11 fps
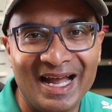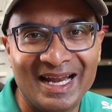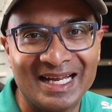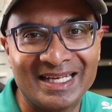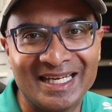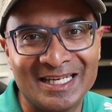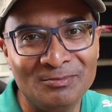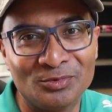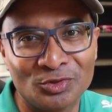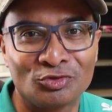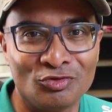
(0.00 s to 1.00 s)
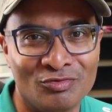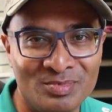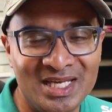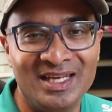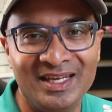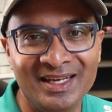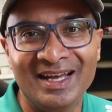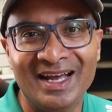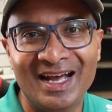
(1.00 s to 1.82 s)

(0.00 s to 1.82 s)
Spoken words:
and I get him to show me